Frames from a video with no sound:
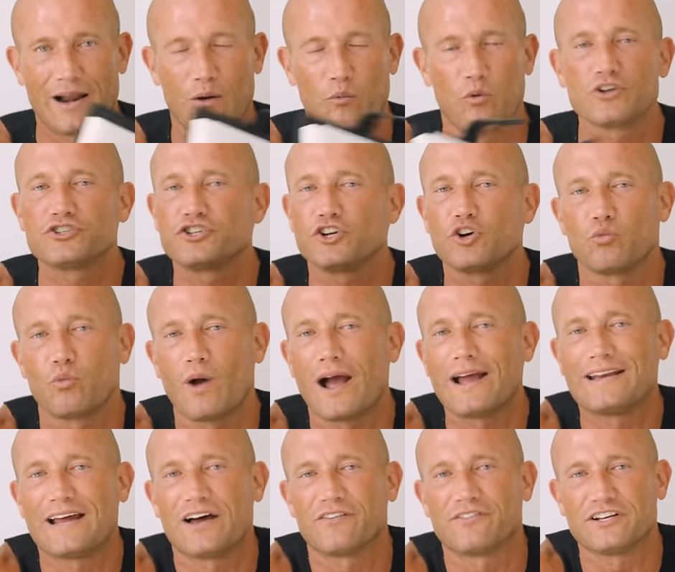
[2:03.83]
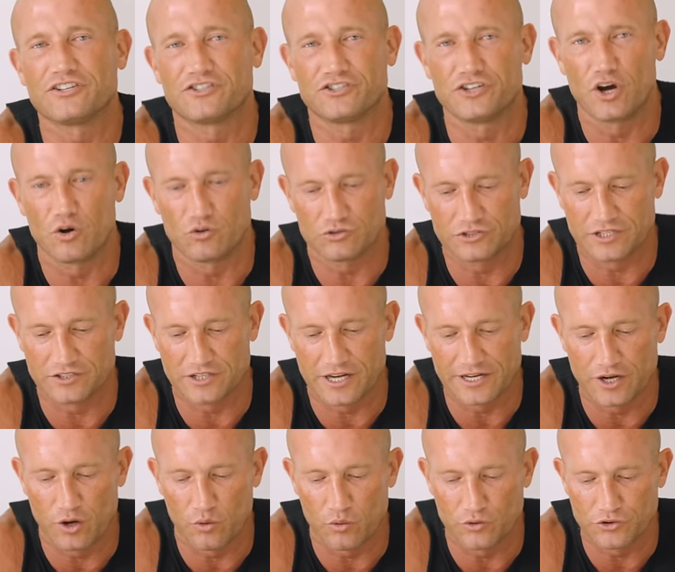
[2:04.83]
And I want you to write down these notes as I
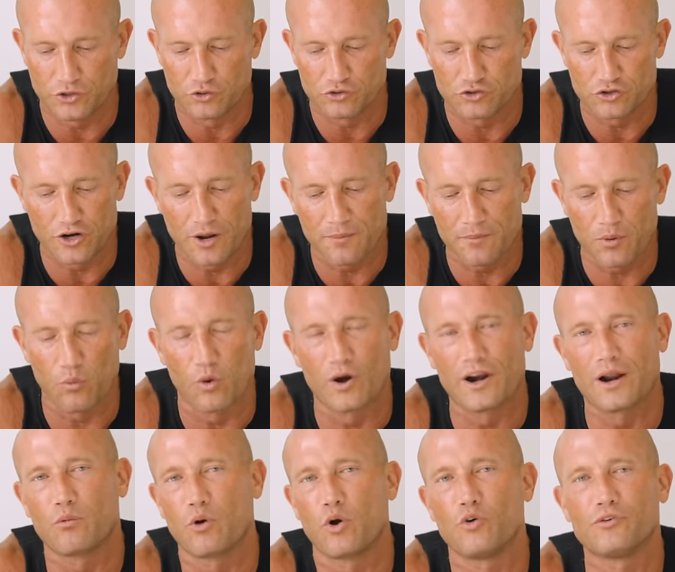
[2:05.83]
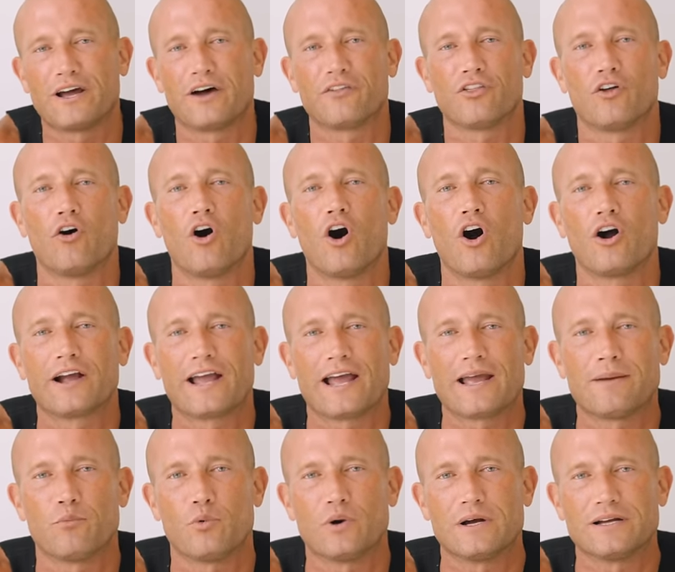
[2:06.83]
go with you. So, number one, I wrote down the long
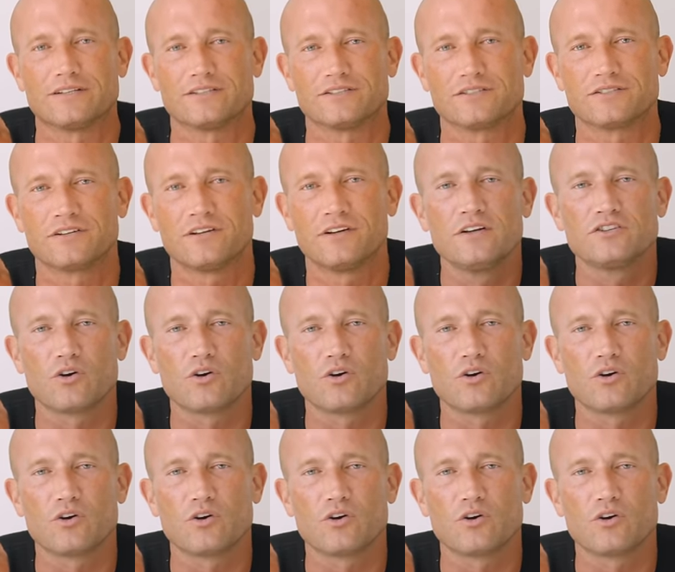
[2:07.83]
game wins.